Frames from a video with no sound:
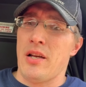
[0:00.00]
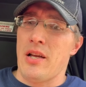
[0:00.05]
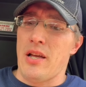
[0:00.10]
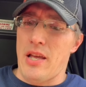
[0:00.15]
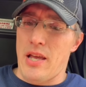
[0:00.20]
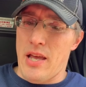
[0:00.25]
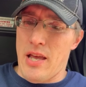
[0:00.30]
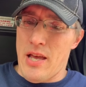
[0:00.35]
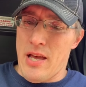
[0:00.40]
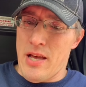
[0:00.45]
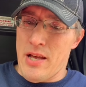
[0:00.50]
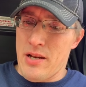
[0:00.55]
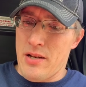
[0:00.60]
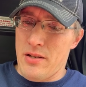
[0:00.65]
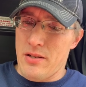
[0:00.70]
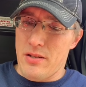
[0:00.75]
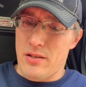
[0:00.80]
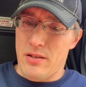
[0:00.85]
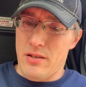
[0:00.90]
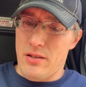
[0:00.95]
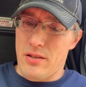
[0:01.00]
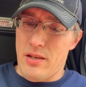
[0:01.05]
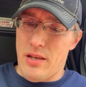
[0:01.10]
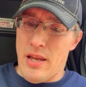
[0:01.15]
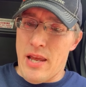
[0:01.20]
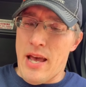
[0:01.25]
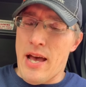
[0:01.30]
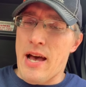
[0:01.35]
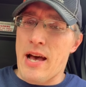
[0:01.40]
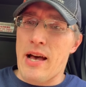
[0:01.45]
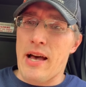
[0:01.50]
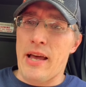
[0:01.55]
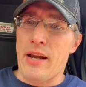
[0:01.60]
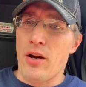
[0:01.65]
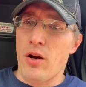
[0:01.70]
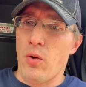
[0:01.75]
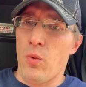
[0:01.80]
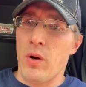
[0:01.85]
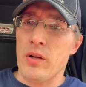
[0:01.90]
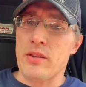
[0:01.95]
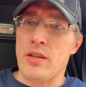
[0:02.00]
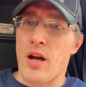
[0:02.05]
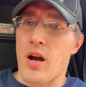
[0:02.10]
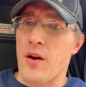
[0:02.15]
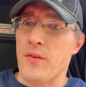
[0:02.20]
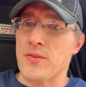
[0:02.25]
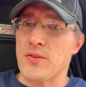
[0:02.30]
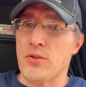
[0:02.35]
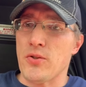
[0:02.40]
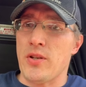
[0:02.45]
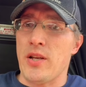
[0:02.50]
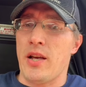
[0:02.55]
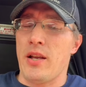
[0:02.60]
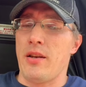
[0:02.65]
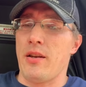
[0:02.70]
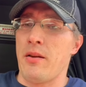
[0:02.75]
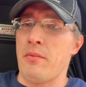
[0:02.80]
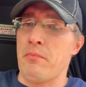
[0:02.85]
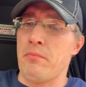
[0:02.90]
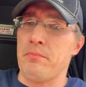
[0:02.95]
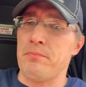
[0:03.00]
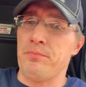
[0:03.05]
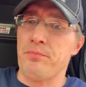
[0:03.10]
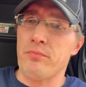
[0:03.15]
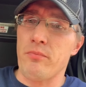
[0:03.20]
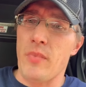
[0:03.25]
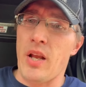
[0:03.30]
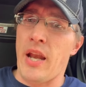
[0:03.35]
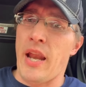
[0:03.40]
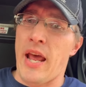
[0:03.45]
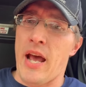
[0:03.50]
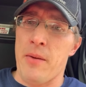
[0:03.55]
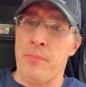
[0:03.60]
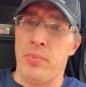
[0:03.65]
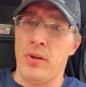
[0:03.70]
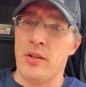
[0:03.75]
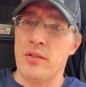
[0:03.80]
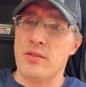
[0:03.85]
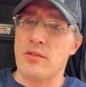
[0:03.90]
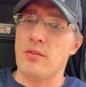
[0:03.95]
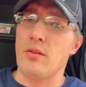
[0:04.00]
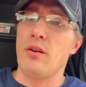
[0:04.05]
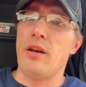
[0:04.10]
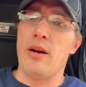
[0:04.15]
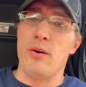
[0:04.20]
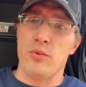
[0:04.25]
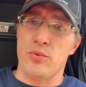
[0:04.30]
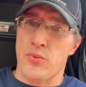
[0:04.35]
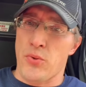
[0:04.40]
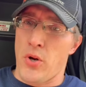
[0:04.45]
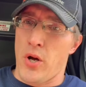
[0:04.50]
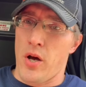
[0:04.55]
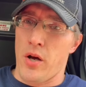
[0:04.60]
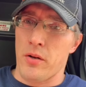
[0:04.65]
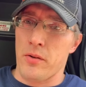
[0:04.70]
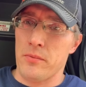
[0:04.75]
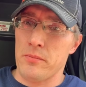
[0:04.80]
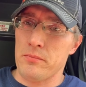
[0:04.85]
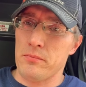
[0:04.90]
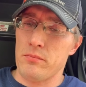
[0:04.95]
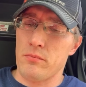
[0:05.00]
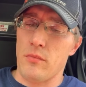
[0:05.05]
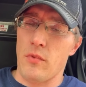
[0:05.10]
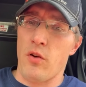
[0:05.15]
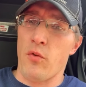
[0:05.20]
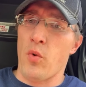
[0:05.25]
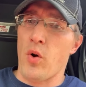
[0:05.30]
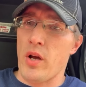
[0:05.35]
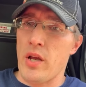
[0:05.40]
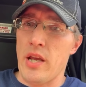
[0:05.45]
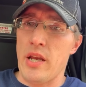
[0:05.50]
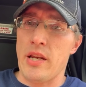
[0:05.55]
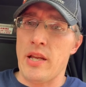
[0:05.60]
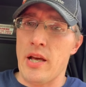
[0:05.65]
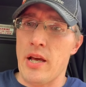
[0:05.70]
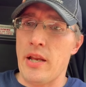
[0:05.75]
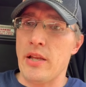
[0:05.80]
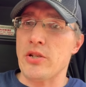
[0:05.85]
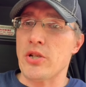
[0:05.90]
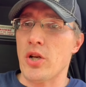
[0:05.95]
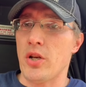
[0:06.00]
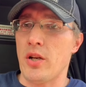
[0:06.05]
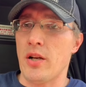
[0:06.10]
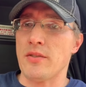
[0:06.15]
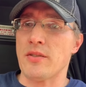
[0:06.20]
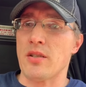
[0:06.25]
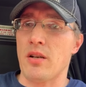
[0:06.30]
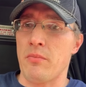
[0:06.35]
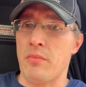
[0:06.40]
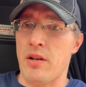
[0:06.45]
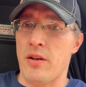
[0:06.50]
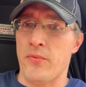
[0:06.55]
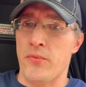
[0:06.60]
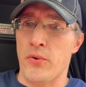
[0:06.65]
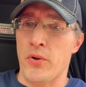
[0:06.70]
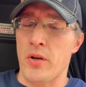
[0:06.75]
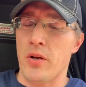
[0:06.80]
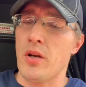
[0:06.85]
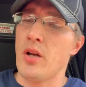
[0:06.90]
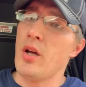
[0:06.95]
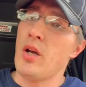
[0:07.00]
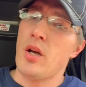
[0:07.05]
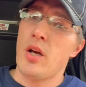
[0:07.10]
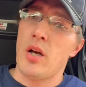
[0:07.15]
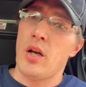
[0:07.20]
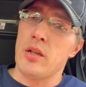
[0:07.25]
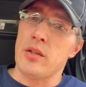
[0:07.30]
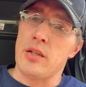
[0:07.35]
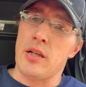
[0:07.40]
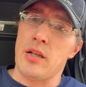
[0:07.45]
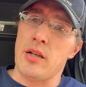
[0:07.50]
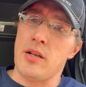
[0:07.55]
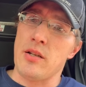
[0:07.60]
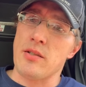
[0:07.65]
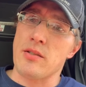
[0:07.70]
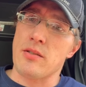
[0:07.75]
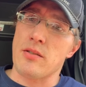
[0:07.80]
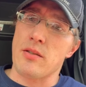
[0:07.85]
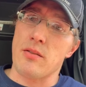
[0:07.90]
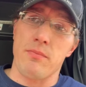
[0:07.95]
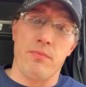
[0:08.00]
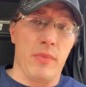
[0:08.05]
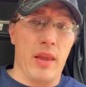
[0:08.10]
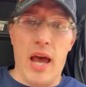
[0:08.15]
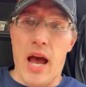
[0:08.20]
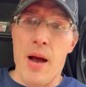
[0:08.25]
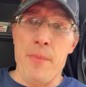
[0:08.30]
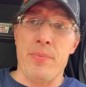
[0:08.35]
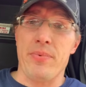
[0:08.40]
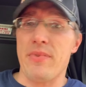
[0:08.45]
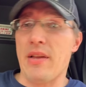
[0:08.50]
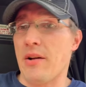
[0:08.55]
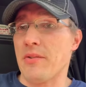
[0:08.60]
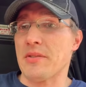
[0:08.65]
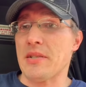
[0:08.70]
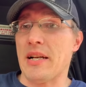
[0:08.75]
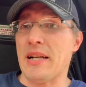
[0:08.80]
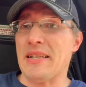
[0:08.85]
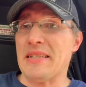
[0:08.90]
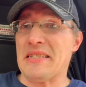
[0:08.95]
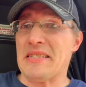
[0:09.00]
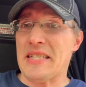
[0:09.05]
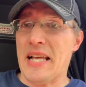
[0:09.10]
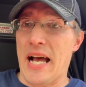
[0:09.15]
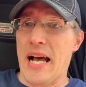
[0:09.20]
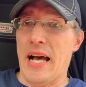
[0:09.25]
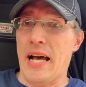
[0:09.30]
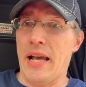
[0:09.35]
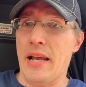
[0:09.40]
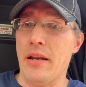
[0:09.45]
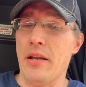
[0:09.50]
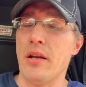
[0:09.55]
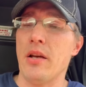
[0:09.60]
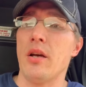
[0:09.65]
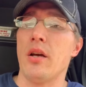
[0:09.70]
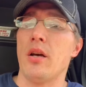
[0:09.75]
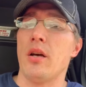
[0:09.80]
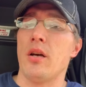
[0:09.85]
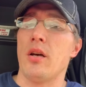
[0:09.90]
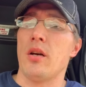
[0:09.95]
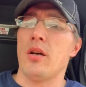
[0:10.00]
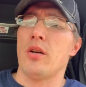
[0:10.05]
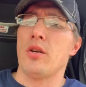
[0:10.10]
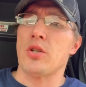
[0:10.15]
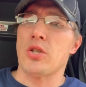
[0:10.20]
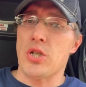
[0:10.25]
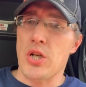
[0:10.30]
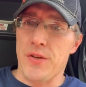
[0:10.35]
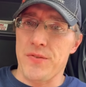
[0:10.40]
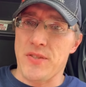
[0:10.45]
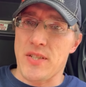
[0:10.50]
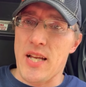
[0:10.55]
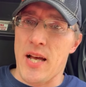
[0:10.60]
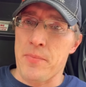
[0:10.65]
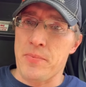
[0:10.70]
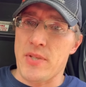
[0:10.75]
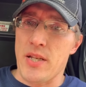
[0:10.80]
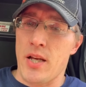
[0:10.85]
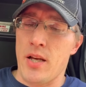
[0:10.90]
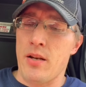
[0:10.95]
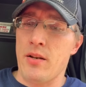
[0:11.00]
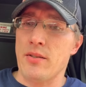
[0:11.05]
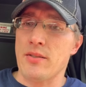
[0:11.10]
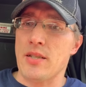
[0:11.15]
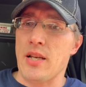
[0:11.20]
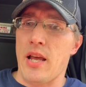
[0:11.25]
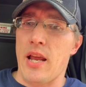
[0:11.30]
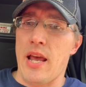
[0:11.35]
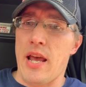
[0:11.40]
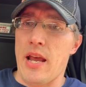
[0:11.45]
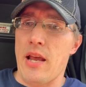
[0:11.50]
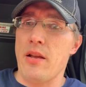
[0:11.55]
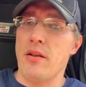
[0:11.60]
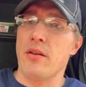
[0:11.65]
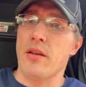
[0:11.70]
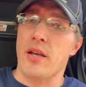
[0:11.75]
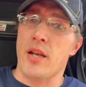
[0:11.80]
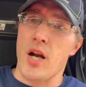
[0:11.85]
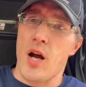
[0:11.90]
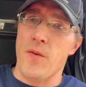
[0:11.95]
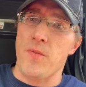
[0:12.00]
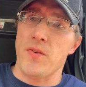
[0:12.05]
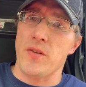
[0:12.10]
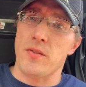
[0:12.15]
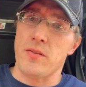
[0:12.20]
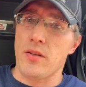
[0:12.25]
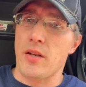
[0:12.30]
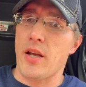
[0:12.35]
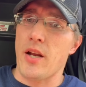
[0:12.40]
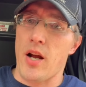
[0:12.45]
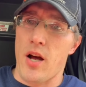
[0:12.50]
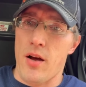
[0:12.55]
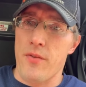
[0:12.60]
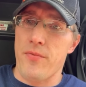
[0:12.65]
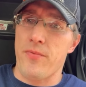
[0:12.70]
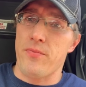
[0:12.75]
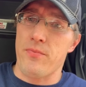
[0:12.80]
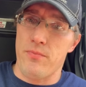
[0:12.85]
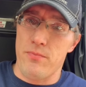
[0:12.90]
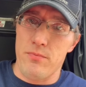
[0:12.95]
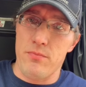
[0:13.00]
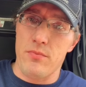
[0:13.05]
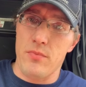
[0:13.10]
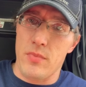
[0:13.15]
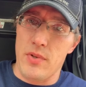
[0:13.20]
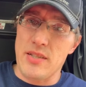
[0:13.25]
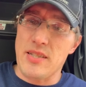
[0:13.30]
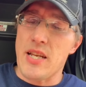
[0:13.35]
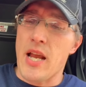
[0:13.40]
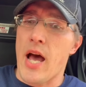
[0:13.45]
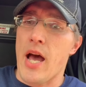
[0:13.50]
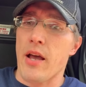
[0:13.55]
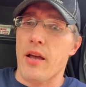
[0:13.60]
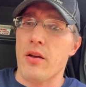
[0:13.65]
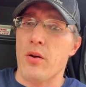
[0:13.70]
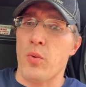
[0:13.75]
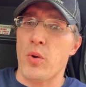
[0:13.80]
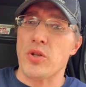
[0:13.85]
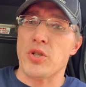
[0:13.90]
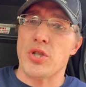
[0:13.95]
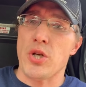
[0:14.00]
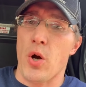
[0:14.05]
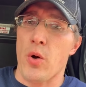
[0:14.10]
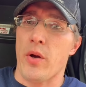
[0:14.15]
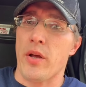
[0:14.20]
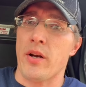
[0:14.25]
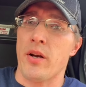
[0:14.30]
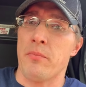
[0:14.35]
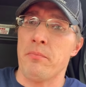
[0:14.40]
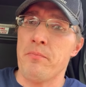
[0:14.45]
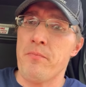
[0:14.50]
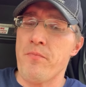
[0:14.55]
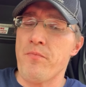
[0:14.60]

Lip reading: And yeah, I know what the officer did in Minneapolis. It was wrong. Or what he did, he should have done something different. Then his cop outside on his side should have stepped in and said, hey, get off his neck, quit choking him.